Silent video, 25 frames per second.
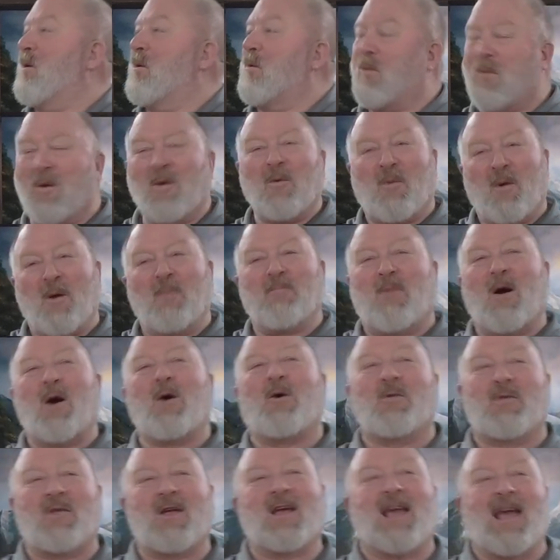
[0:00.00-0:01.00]
We're
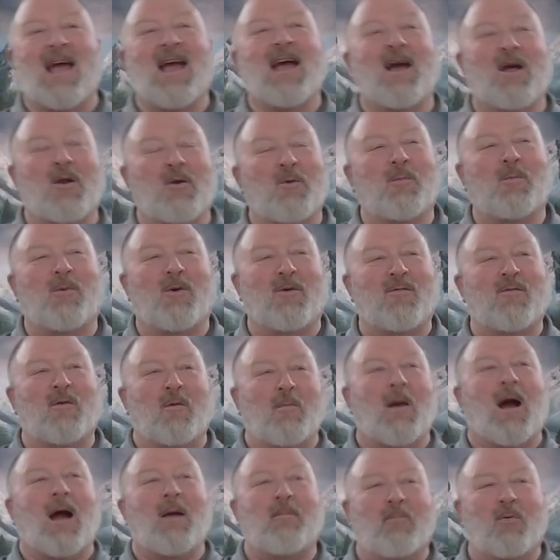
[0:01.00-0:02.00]
both accountable for
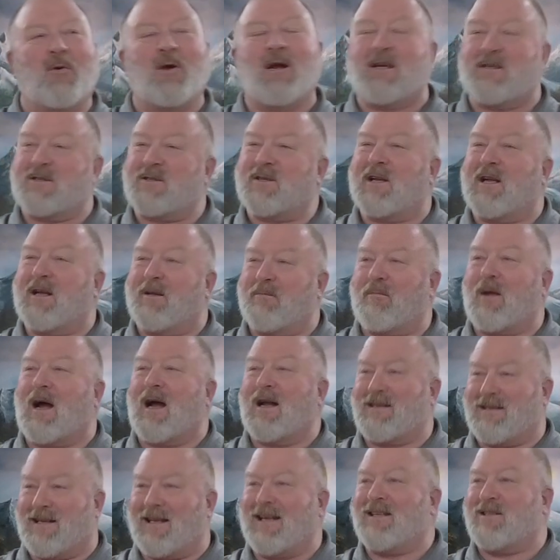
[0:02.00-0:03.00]
my preaching and my
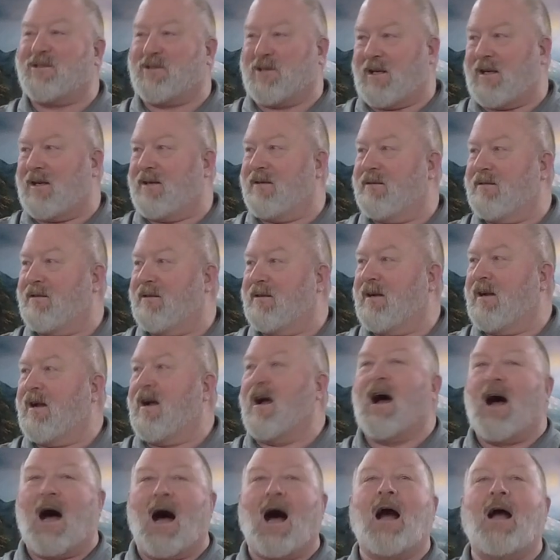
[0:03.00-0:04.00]
teaching.
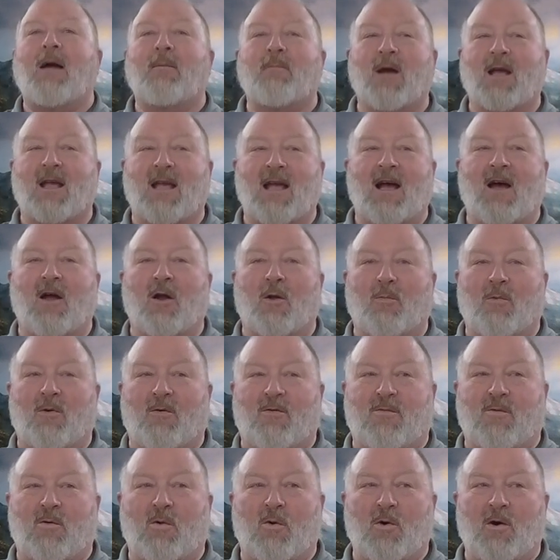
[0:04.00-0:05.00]
I'm accountable
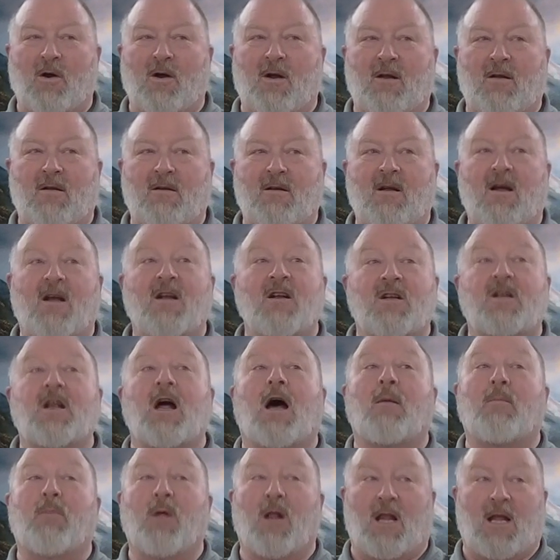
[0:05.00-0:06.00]
for it
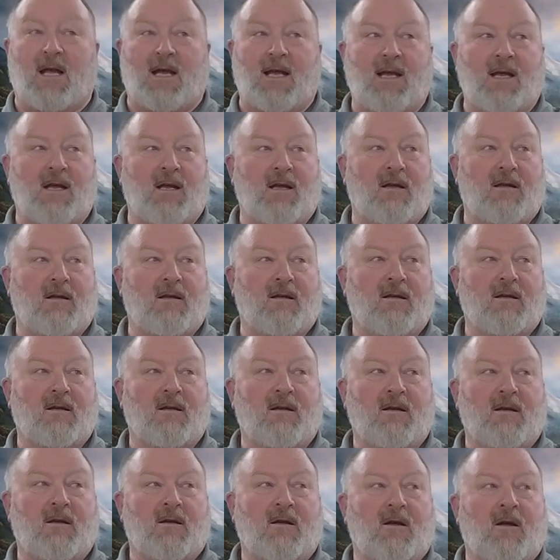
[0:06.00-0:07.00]
doubly.
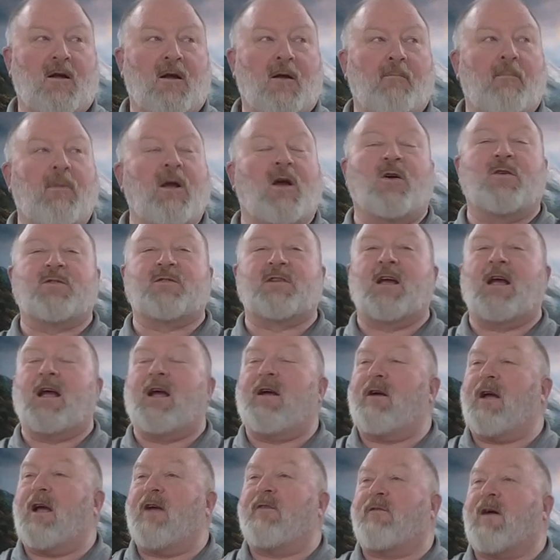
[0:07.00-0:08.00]
Because
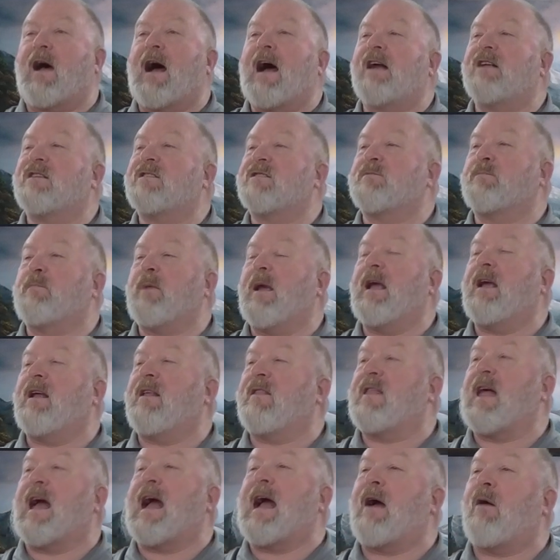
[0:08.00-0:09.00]
if I
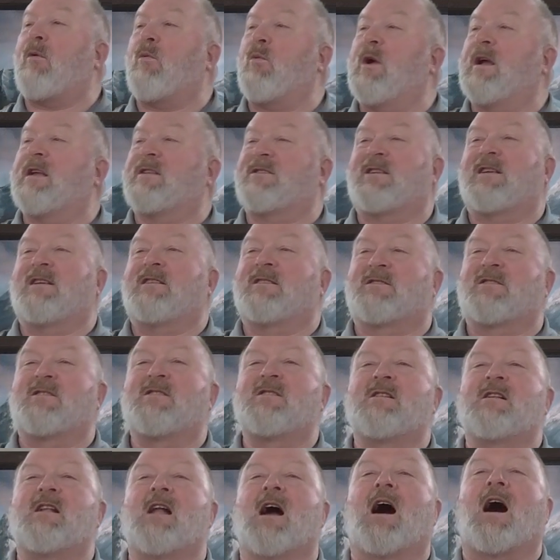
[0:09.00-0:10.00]
speak that which is
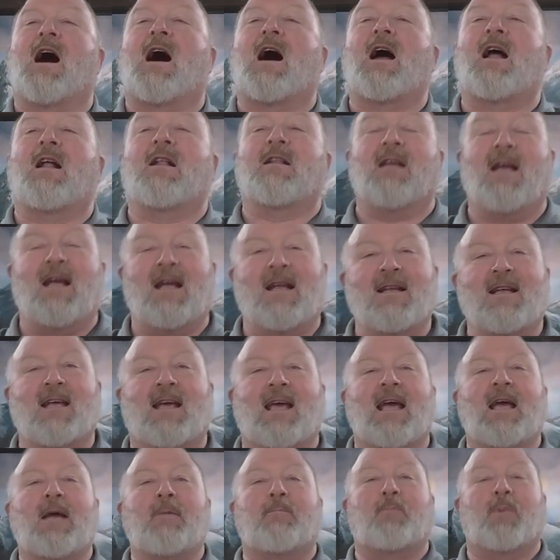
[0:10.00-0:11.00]
not in
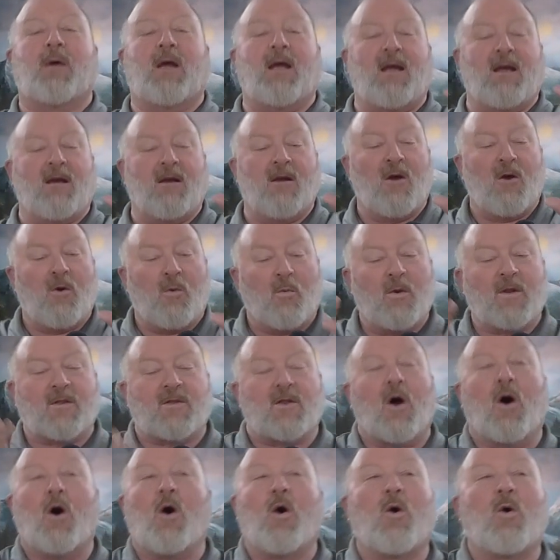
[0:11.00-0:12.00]
keeping with
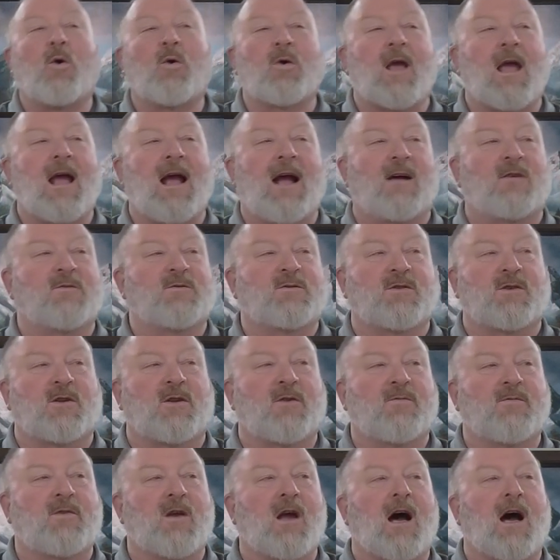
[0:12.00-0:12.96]
the whole counsel of